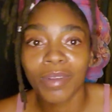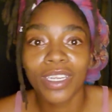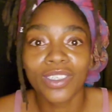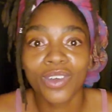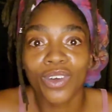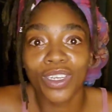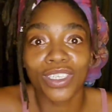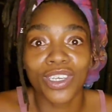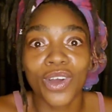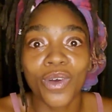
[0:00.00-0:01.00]
that it's going to
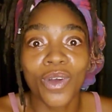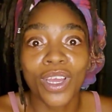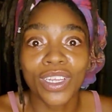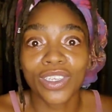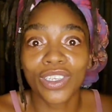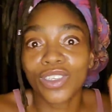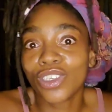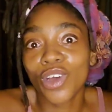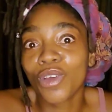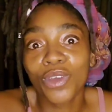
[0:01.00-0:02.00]
sow
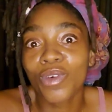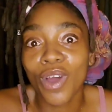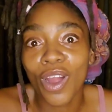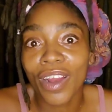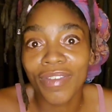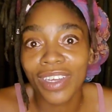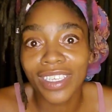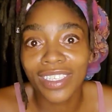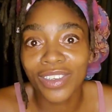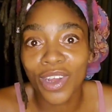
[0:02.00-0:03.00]
you a
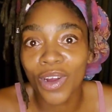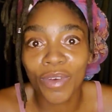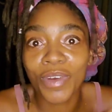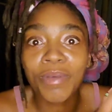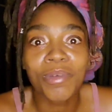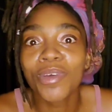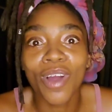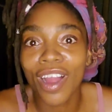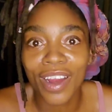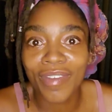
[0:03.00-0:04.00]
harvest, you know, or reap you a
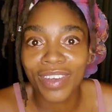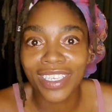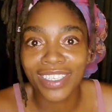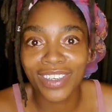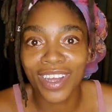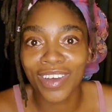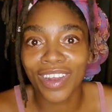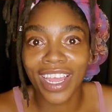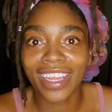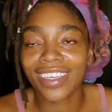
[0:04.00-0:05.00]
harvest, you know,
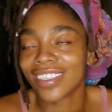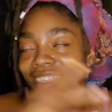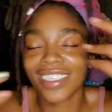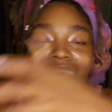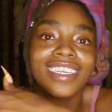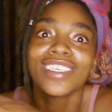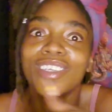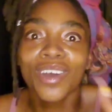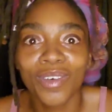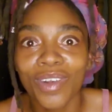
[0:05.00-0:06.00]
like, because the seed is
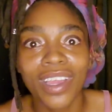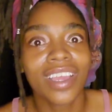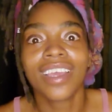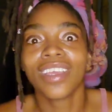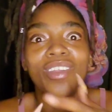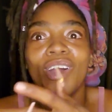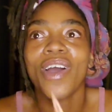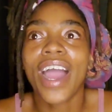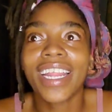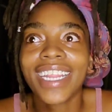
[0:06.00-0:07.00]
sown, you know,
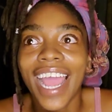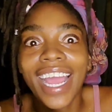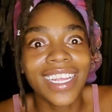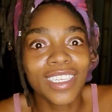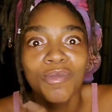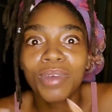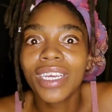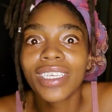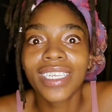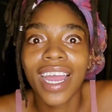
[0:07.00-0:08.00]
that to me
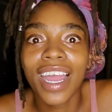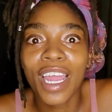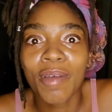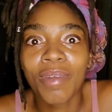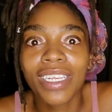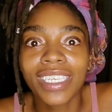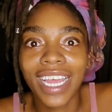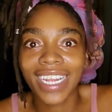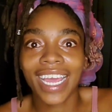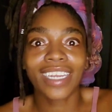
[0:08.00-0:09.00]
is time. And it's
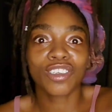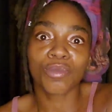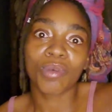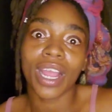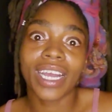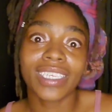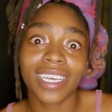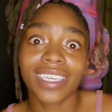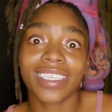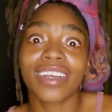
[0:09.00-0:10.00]
like, that is a
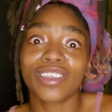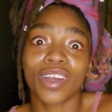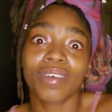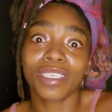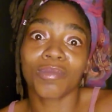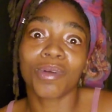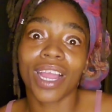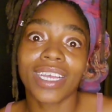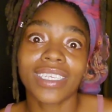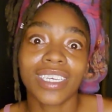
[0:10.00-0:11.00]
process. There's always a
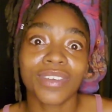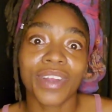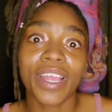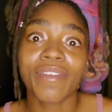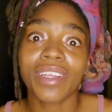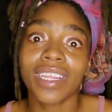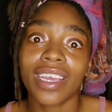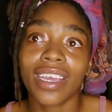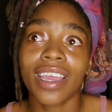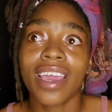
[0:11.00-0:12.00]
process for
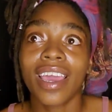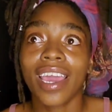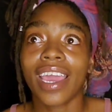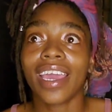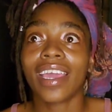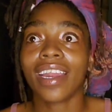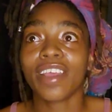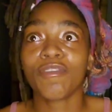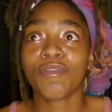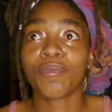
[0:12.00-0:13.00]
everything. And
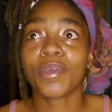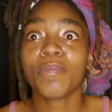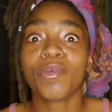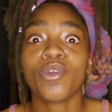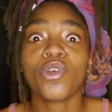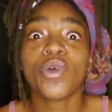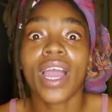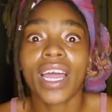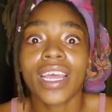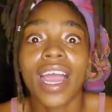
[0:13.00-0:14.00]
if people knew
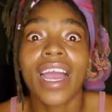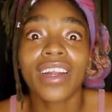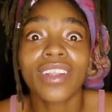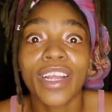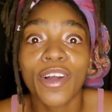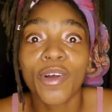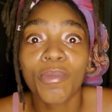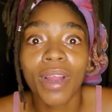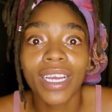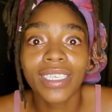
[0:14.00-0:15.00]
how to honor their own
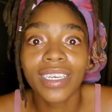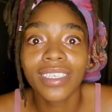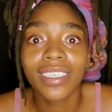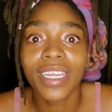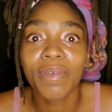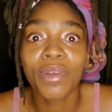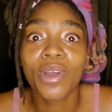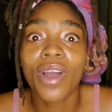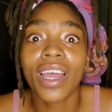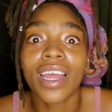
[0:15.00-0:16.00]
processes, they would know
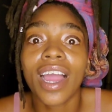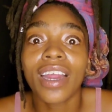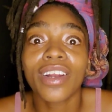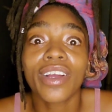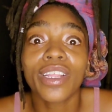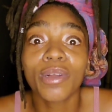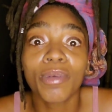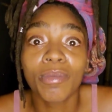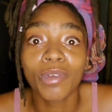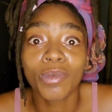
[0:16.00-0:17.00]
how to honor other
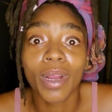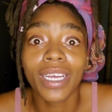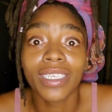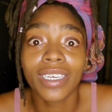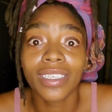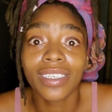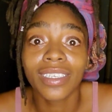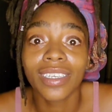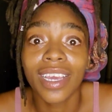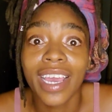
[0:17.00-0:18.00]
people's processes.
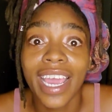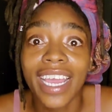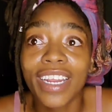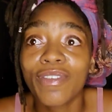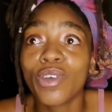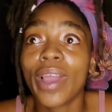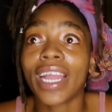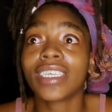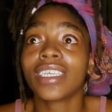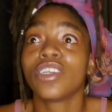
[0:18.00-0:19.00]
And if you
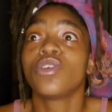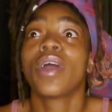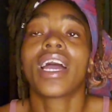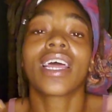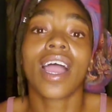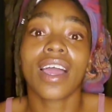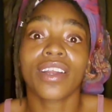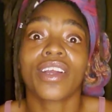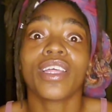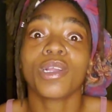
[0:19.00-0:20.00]
actually knew how to
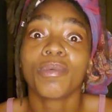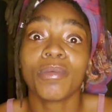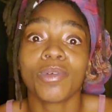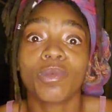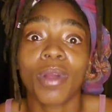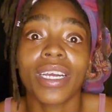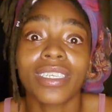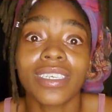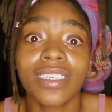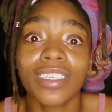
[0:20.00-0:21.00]
honor other people's
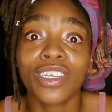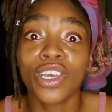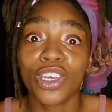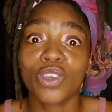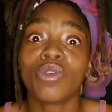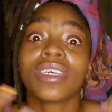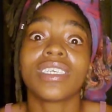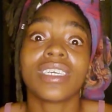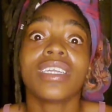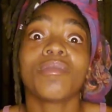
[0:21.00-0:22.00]
processes, you could
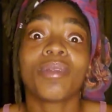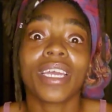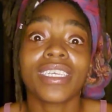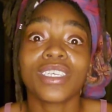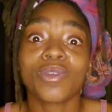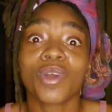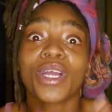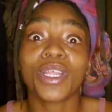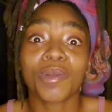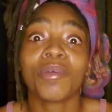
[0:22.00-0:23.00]
see the places where
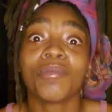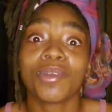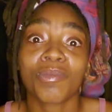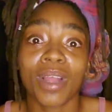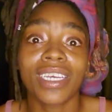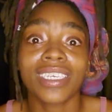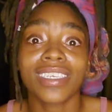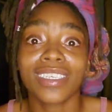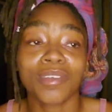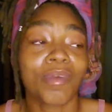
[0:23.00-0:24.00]
other people's
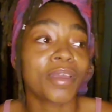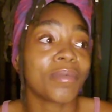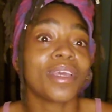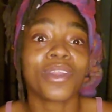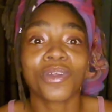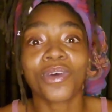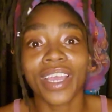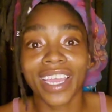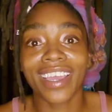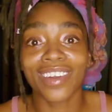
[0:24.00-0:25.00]
processes may be a little
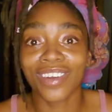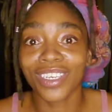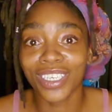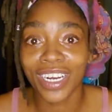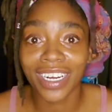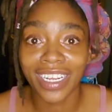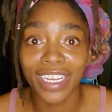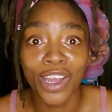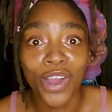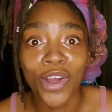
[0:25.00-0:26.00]
ahead on the journey,
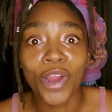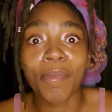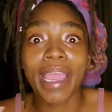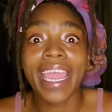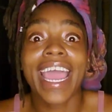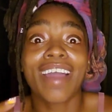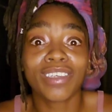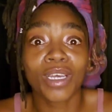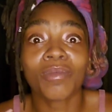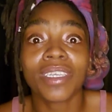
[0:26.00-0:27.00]
or may have
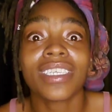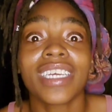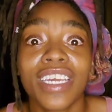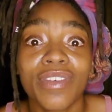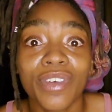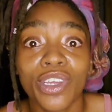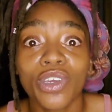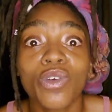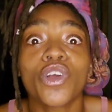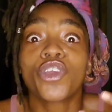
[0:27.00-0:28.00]
something to give for
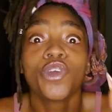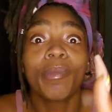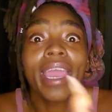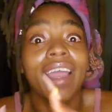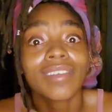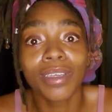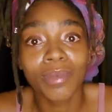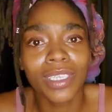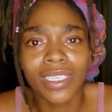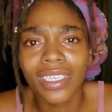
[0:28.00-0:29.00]
you, or you may have
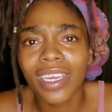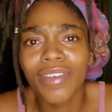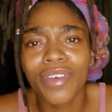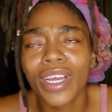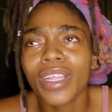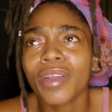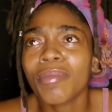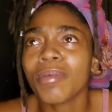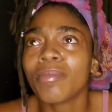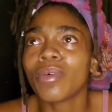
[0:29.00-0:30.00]
something to give for other
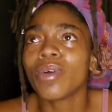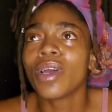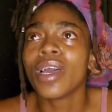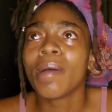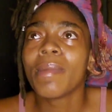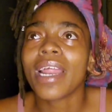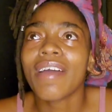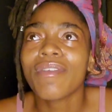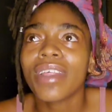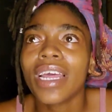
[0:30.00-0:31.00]
people. But I
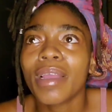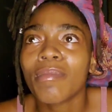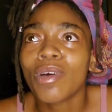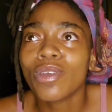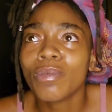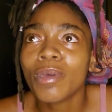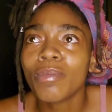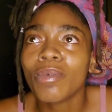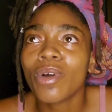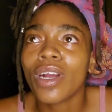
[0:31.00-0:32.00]
feel like most
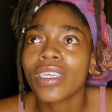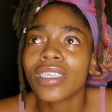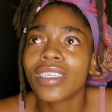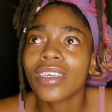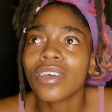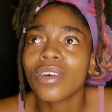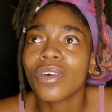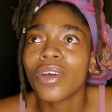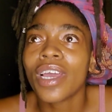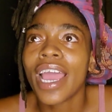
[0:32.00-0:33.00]
people are
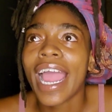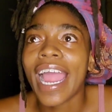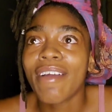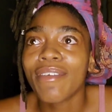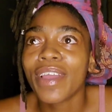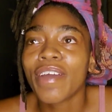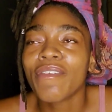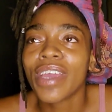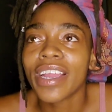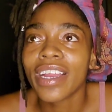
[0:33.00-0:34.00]
still having a
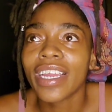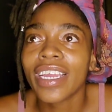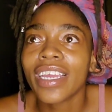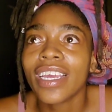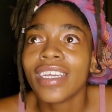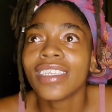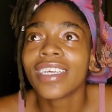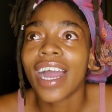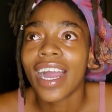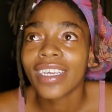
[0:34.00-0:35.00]
very
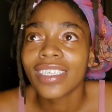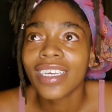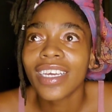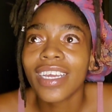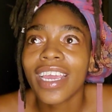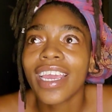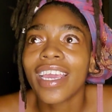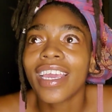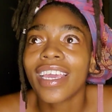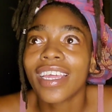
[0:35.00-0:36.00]
toxic,
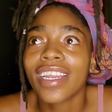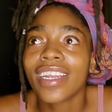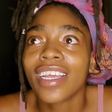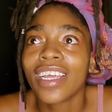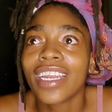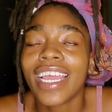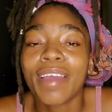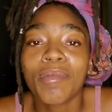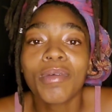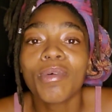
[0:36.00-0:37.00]
and
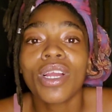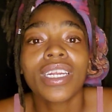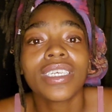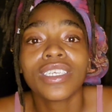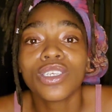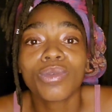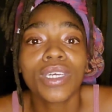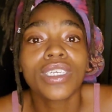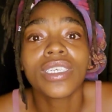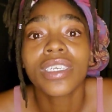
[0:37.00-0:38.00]
people are in a
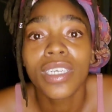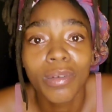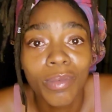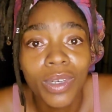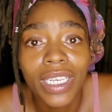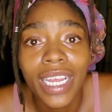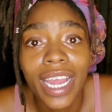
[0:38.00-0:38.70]
situationship with